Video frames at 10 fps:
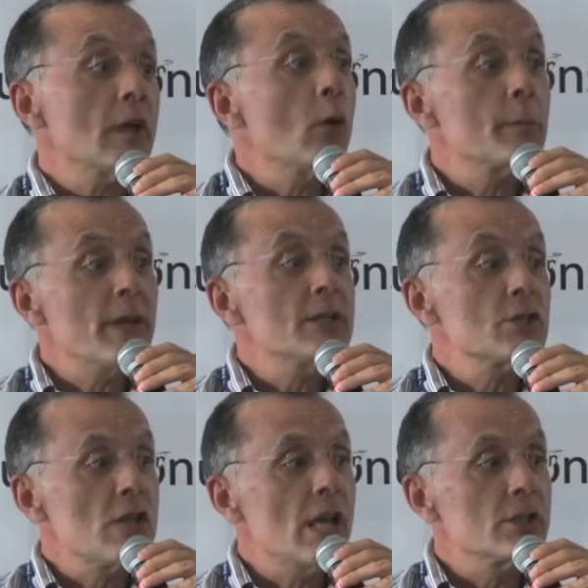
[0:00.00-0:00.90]
Our
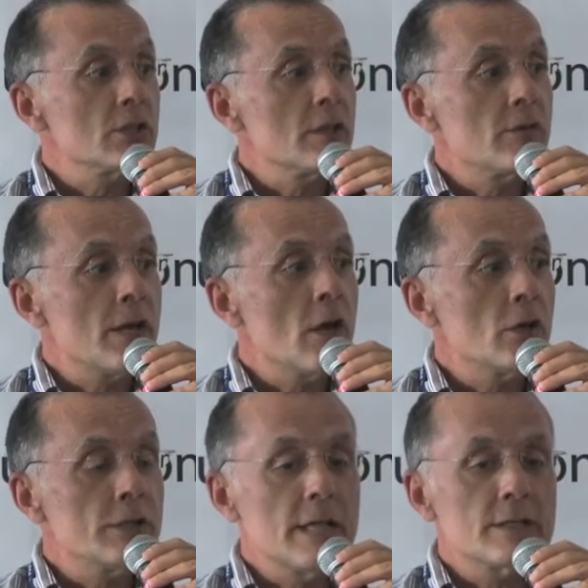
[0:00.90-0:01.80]
biggest challenge in the very
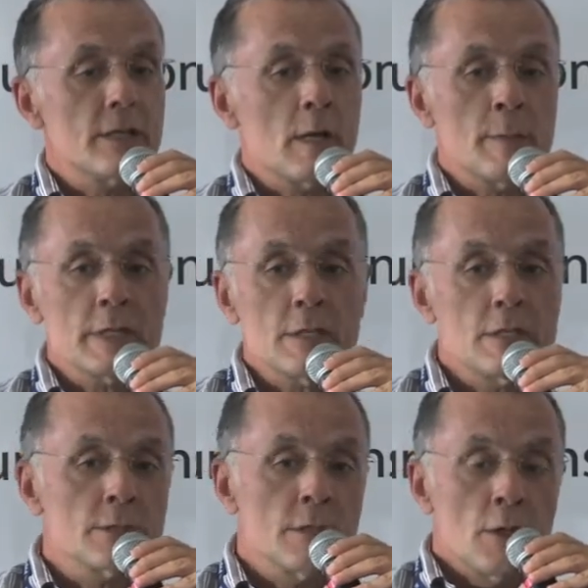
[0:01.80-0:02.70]
early days in Aramex
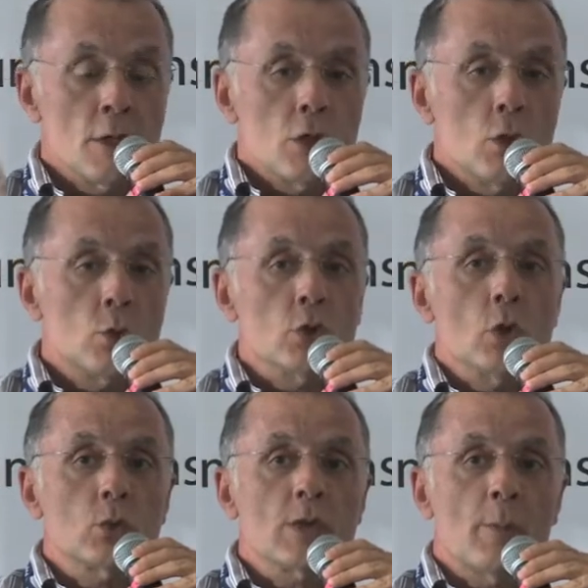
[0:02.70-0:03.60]
is you would
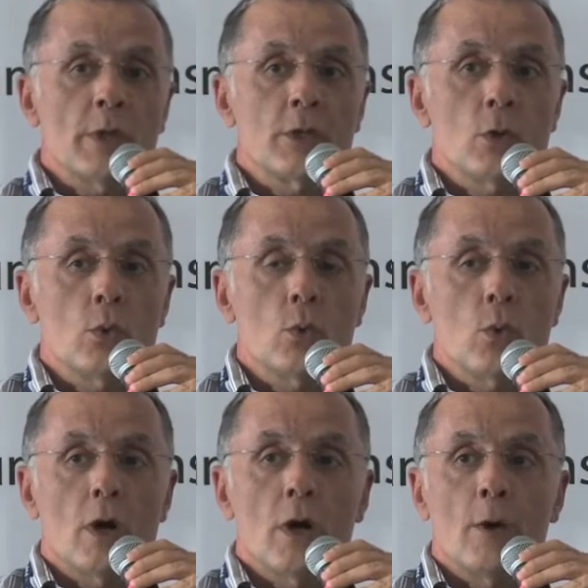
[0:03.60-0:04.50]
go to somebody
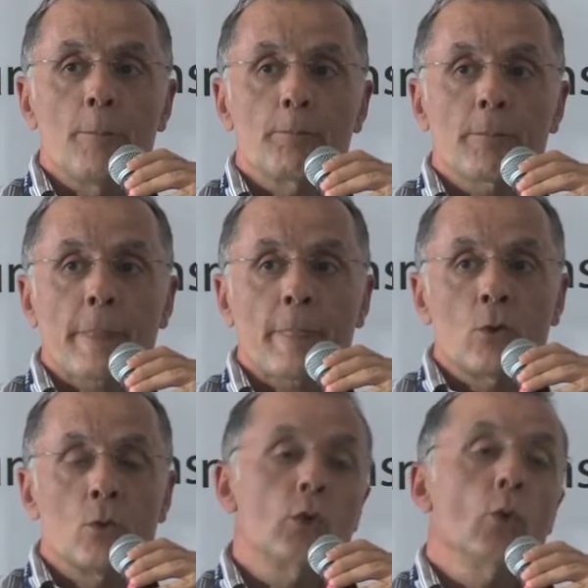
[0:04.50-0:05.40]
who um,
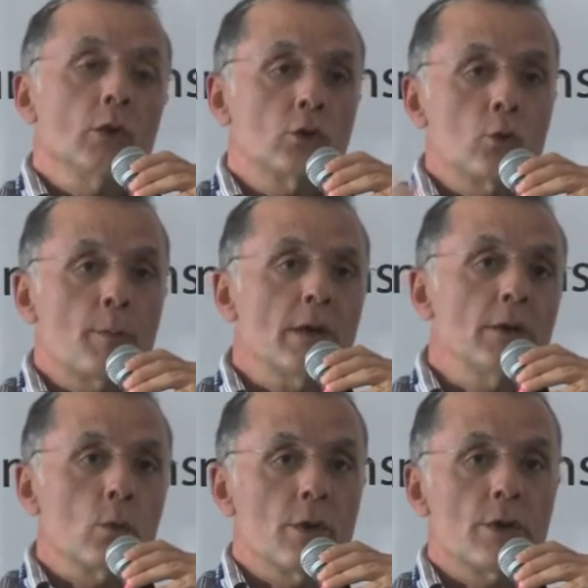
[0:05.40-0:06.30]
who you wanted to
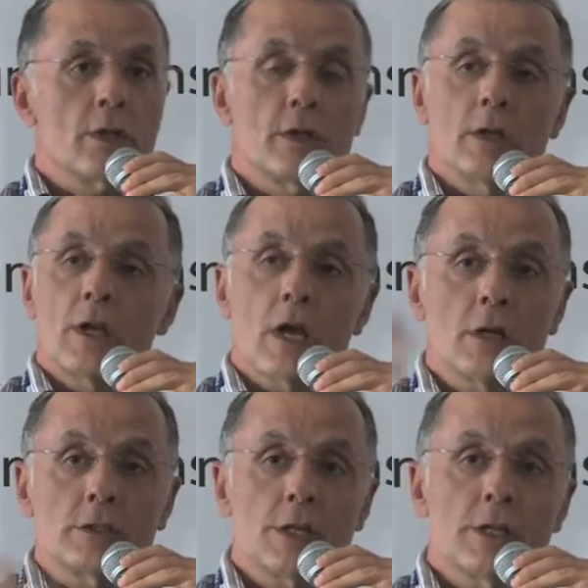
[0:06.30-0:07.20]
partner with in, in a
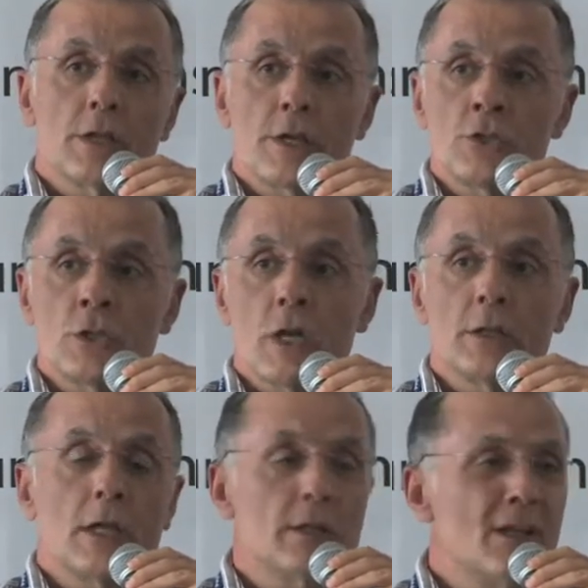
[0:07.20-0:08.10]
country in the region,
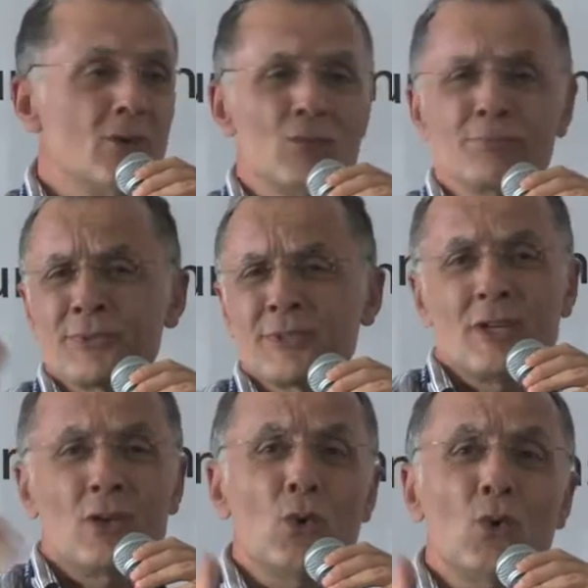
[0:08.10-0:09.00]
and they tell you,
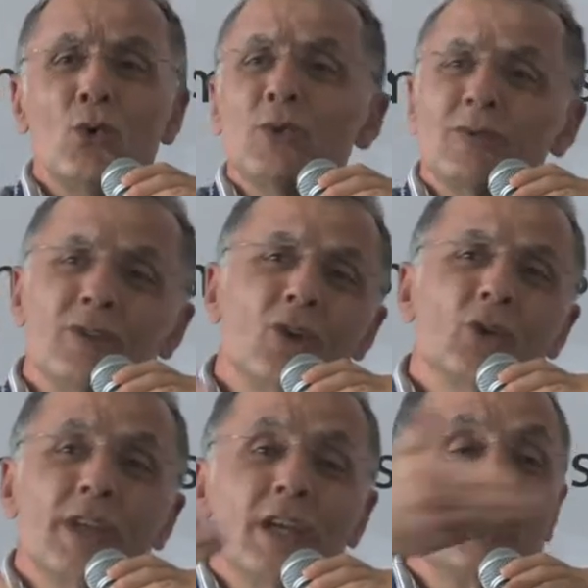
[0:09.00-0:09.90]
you, you
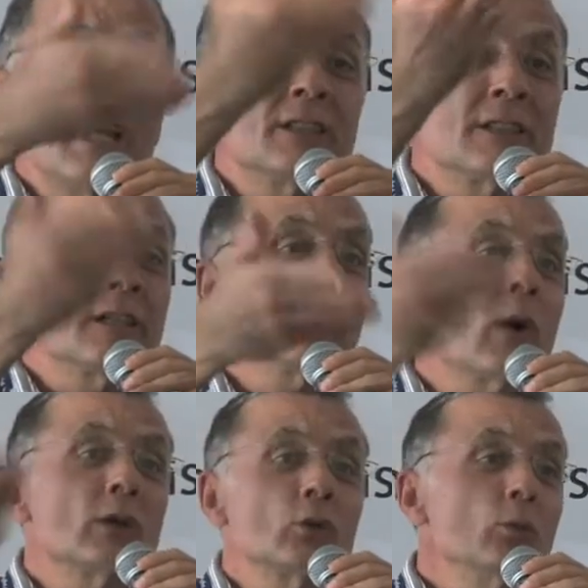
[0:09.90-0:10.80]
know, DHL is here,
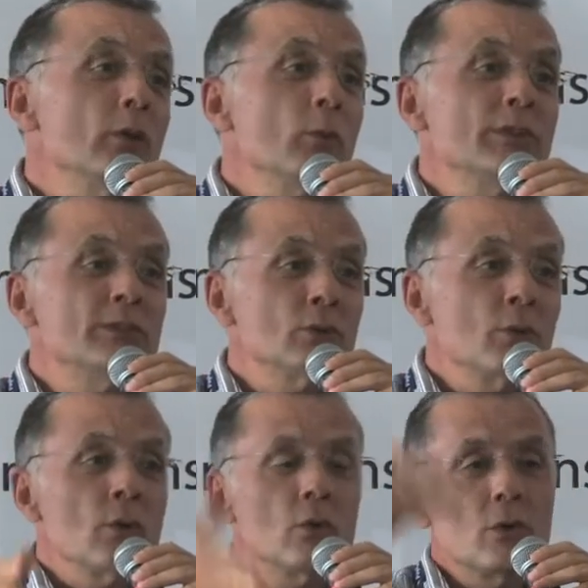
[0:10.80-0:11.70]
why should we do business
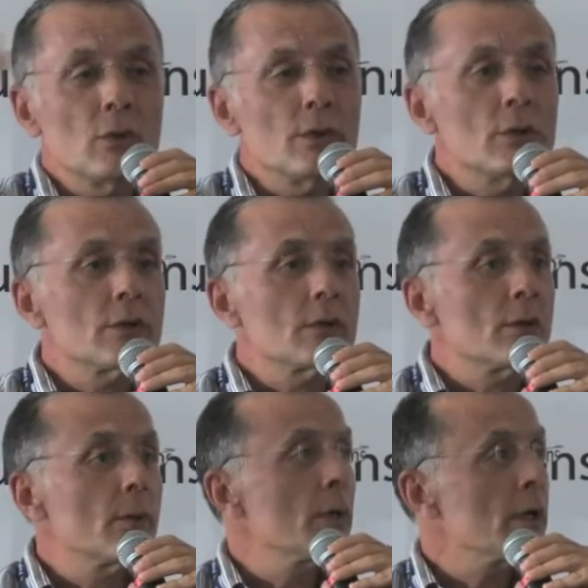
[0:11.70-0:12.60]
with you? Your
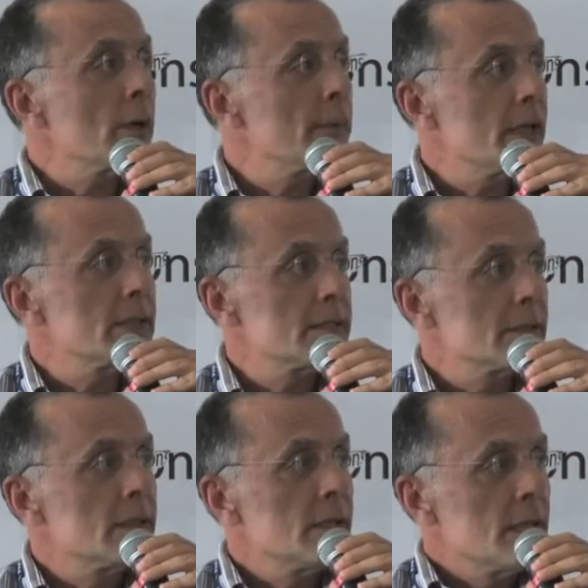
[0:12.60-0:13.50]
are I mean,
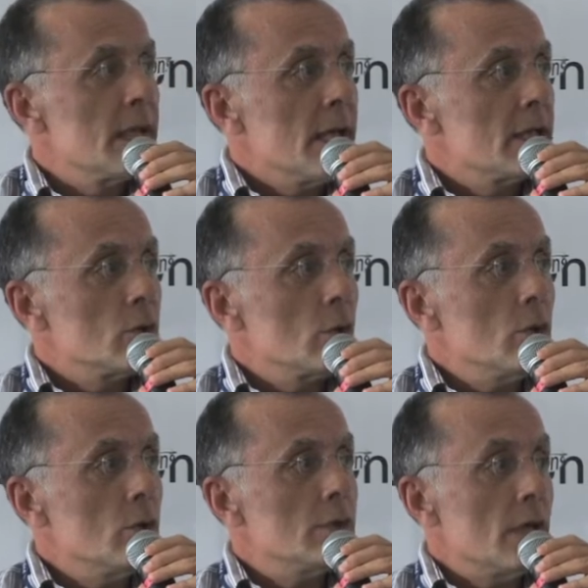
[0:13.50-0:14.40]
it's, so
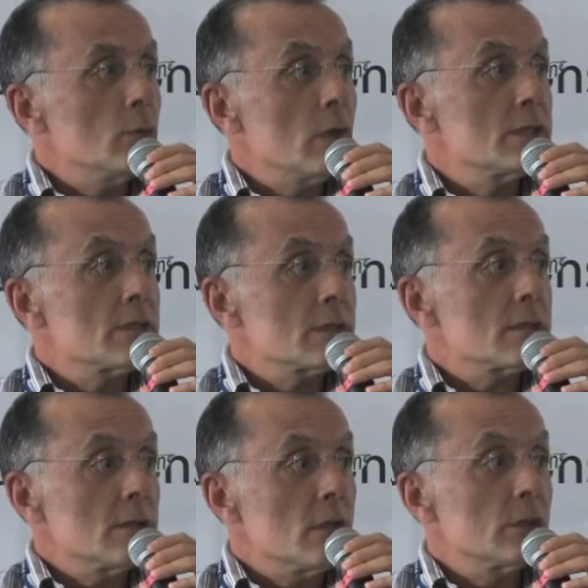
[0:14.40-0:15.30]
you, that
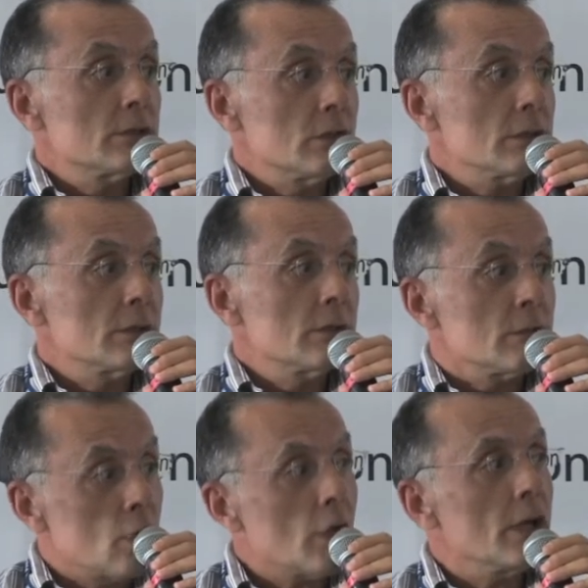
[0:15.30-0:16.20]
was, that was
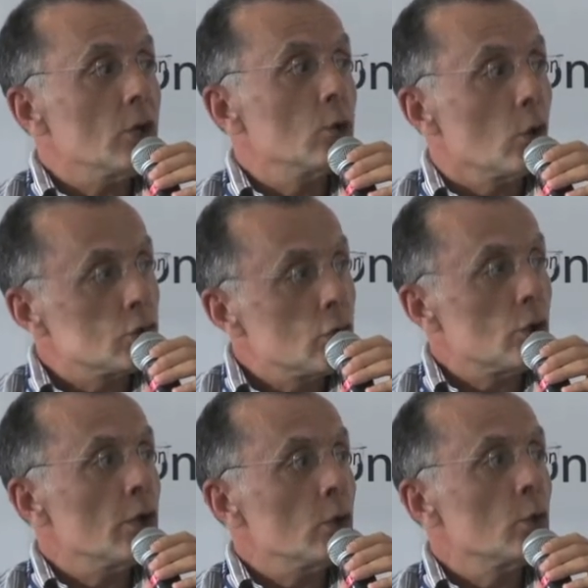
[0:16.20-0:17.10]
just knocking on doors,
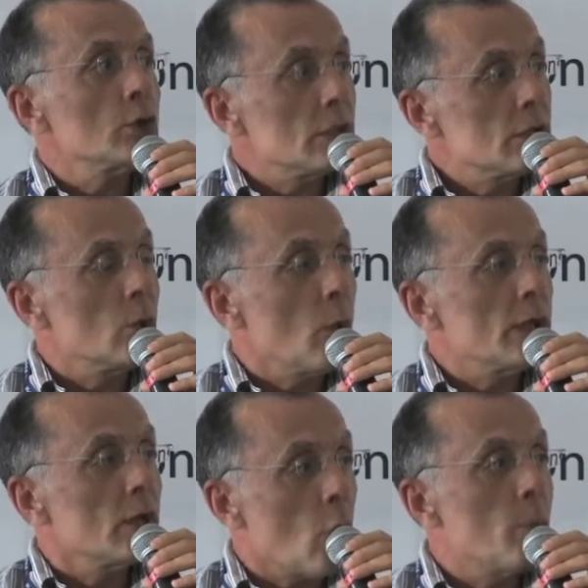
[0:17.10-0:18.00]
knocking on doors until
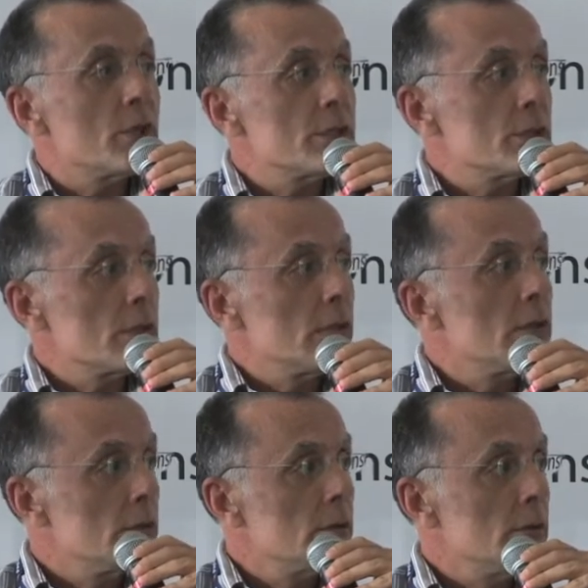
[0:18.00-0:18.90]
one opens,
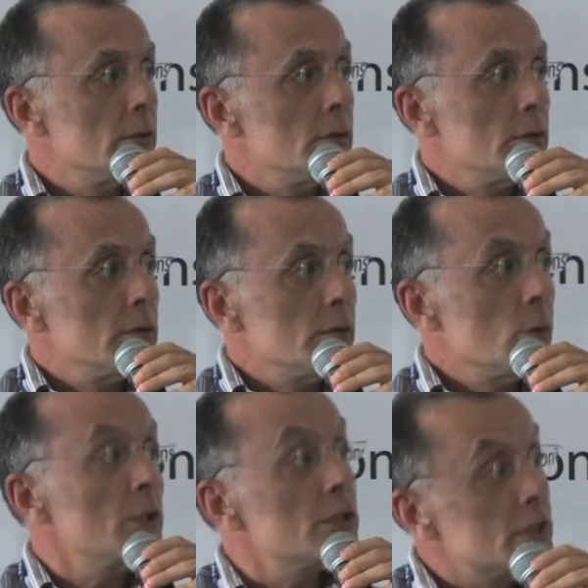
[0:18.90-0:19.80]

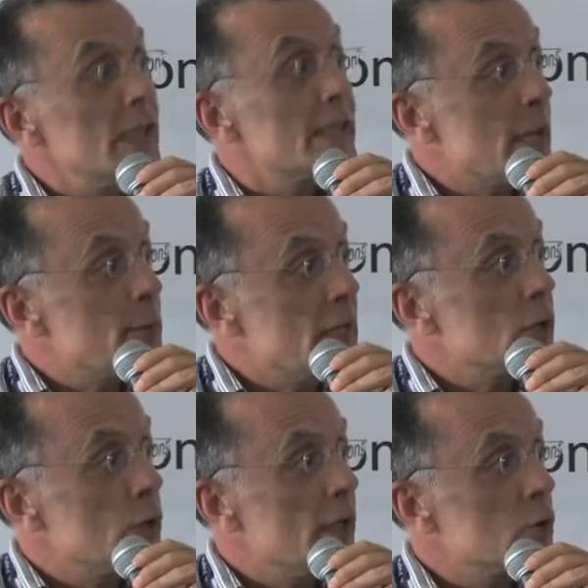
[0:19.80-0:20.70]
which is still the same thing
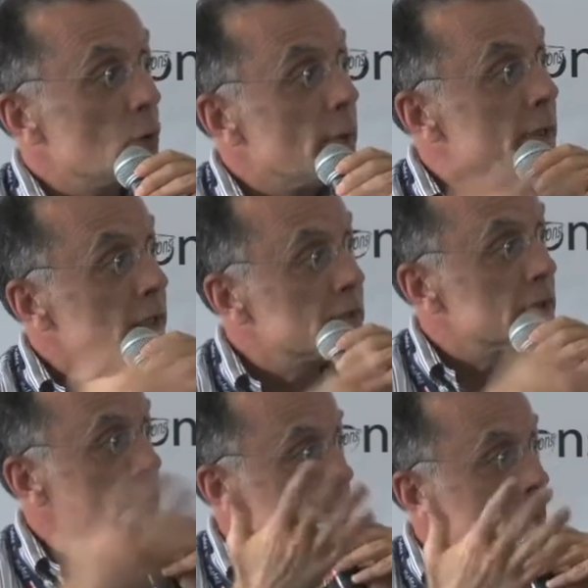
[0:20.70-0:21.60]
today. So, I mean, it's. Yeah.